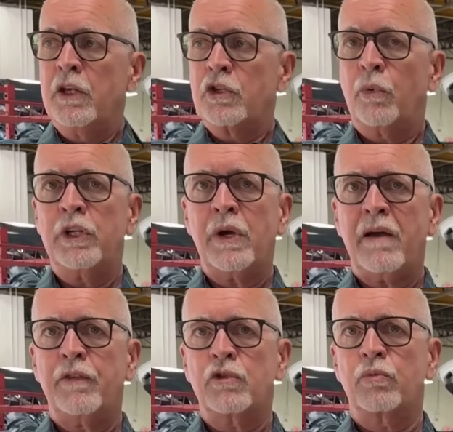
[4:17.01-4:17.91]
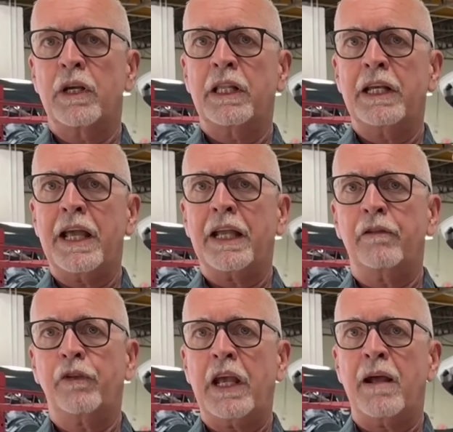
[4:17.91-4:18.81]
So when you have this really
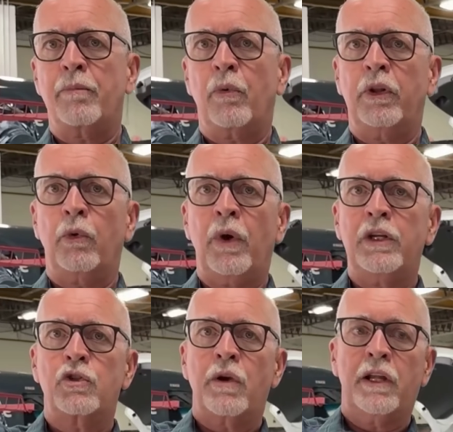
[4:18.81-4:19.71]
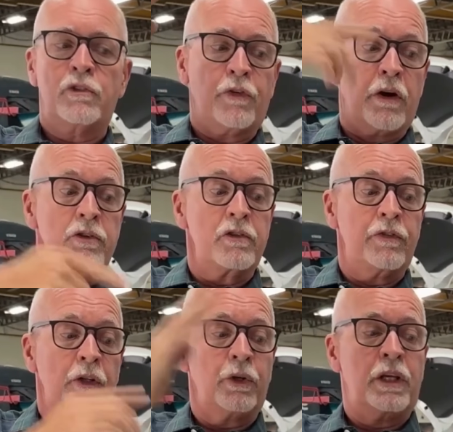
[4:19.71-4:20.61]
negative camber, when the weight transfers,
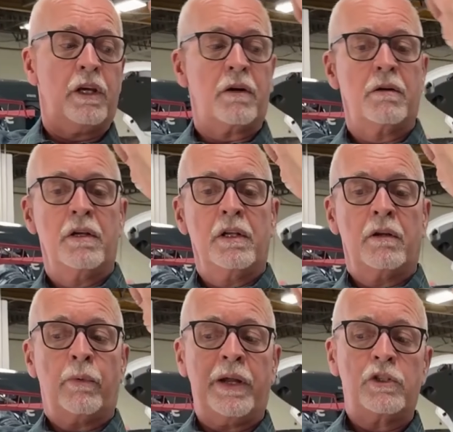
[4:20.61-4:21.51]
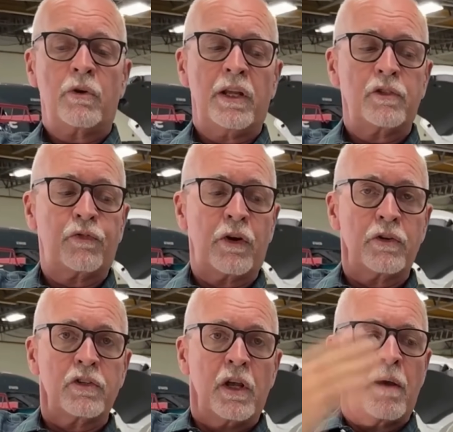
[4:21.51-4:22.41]
if you look here, weight
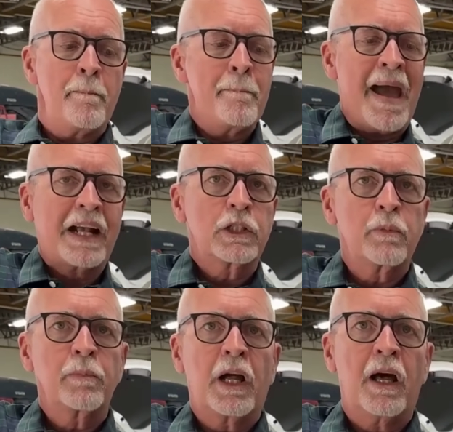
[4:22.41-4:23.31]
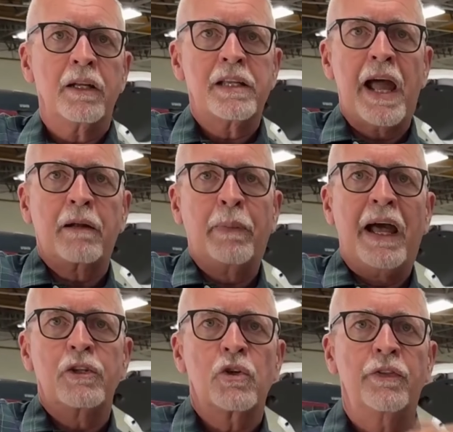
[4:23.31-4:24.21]
transfers, maximum contact
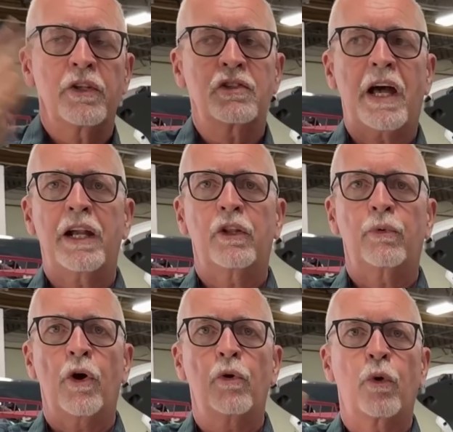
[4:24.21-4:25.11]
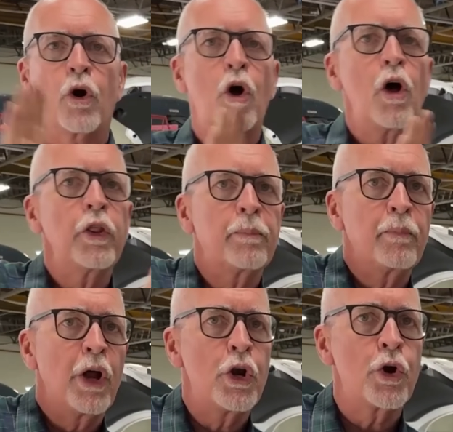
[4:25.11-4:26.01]
patch on the side of the road where all the
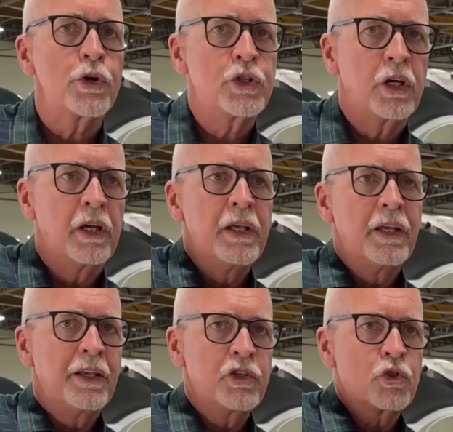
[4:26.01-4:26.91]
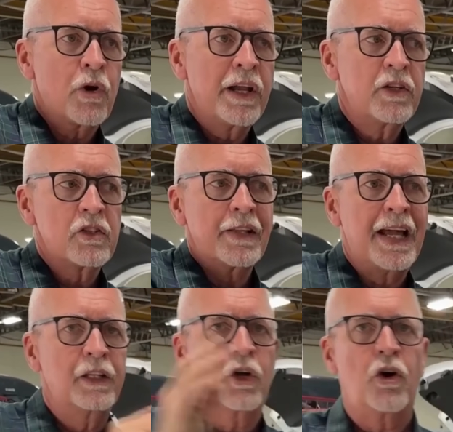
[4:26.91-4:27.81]
inertia is trying to
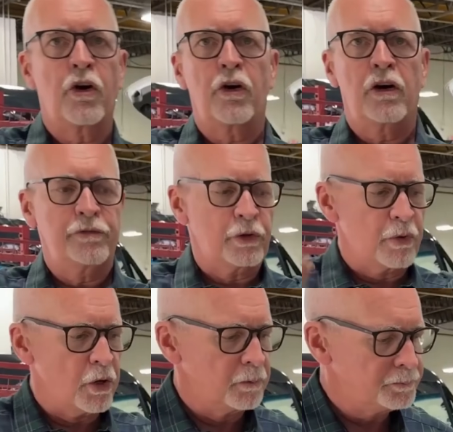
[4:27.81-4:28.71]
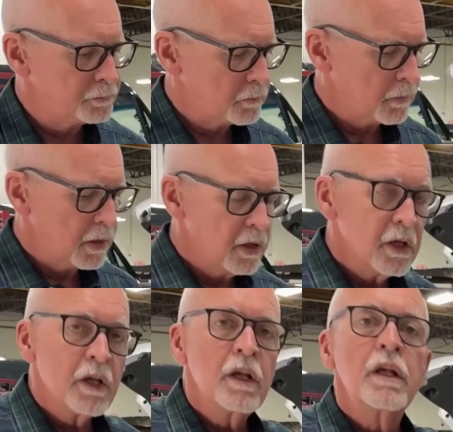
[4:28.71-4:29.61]
slide the car off the road.
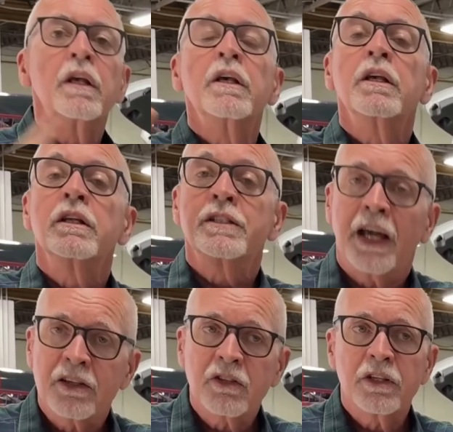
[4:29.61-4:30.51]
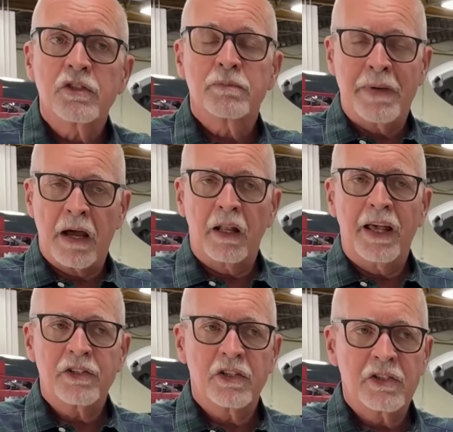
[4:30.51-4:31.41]
Teslas, Model
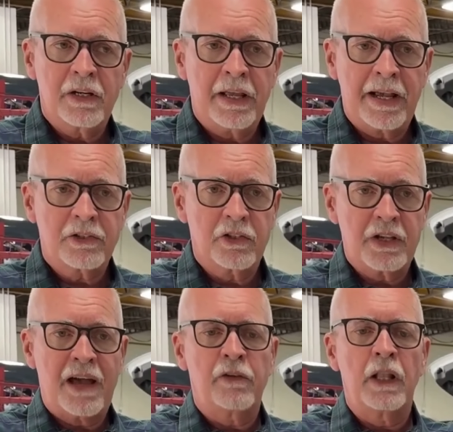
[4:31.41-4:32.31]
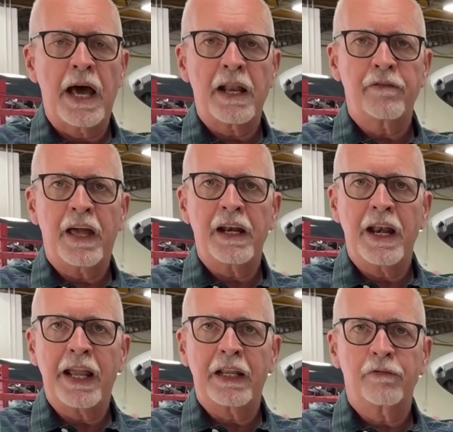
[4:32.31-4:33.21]
S's, and X's have a lot of that
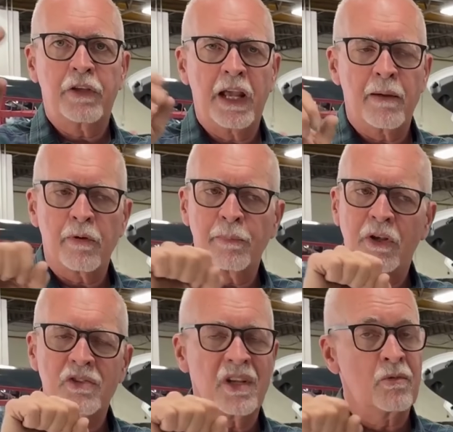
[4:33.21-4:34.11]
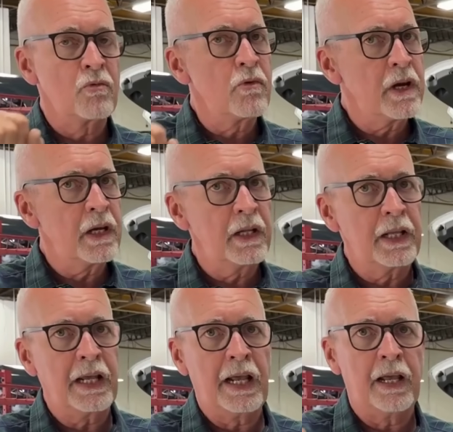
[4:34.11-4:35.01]
negative camber because they
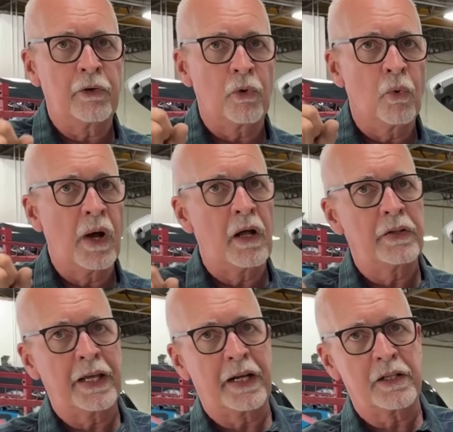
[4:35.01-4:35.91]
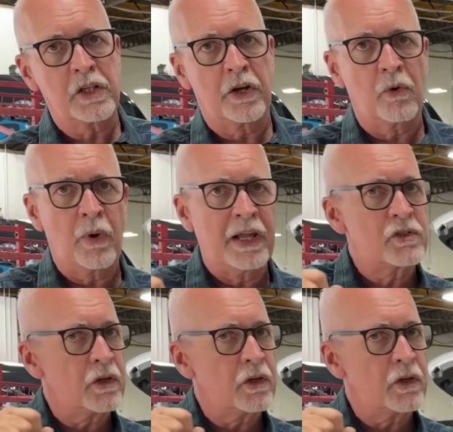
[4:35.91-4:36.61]
really handle well and they got a ton of weight.